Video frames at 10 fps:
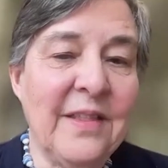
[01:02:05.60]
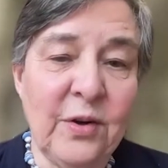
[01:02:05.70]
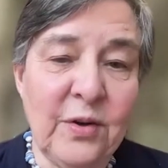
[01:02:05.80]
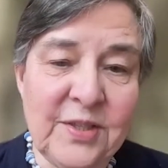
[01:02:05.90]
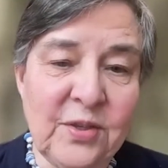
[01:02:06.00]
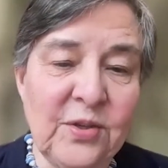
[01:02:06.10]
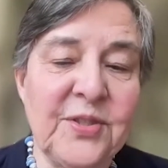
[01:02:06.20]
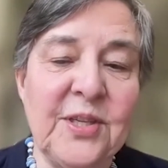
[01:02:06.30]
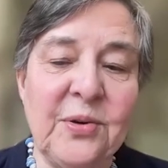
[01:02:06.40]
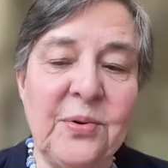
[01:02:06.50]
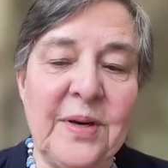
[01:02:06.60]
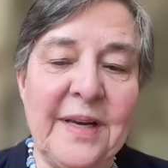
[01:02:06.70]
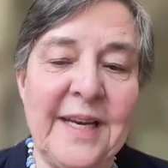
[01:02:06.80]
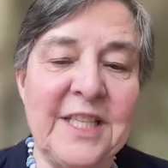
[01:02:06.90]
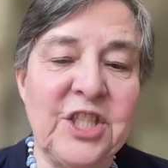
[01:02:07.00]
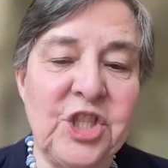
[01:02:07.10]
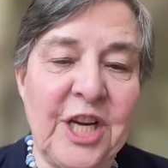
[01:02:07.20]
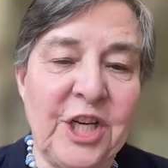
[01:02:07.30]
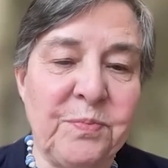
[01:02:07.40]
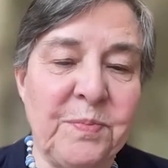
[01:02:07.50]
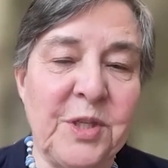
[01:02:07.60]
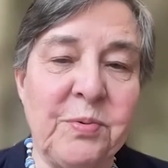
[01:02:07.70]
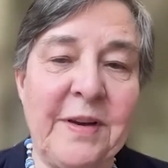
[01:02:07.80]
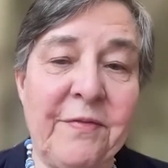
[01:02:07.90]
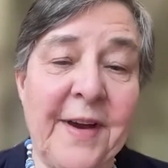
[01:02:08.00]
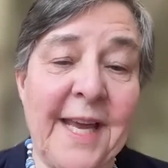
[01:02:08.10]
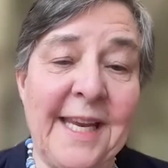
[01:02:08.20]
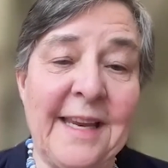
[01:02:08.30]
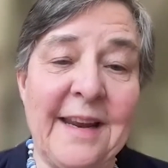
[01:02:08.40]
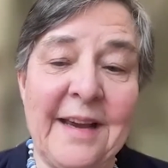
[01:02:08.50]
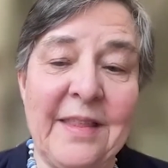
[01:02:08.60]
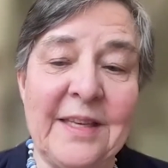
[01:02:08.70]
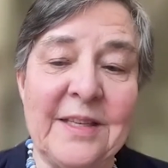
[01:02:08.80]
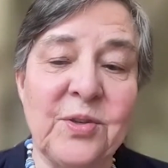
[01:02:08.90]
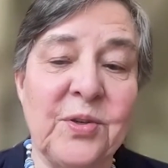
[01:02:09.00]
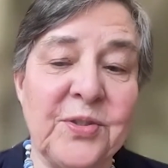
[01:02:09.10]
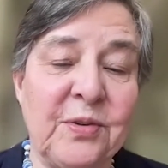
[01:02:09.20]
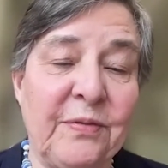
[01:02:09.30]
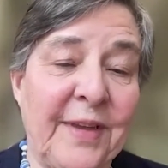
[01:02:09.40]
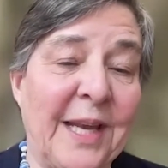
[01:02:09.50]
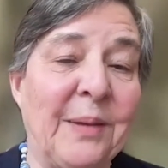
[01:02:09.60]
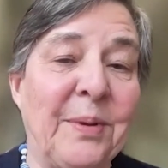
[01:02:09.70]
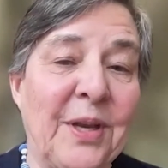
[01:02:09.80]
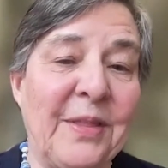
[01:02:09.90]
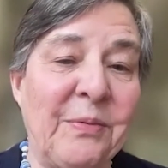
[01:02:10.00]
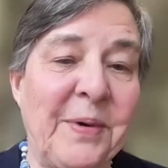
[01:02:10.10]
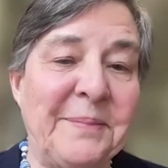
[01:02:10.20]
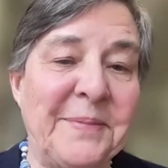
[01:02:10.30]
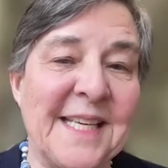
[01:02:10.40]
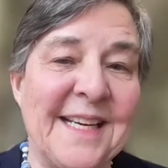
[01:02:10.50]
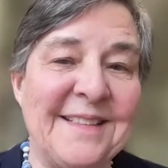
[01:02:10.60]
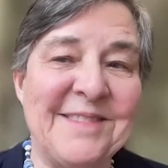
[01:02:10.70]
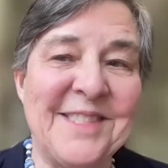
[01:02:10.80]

there is also an exchange between Fadi and I that's also available on the website.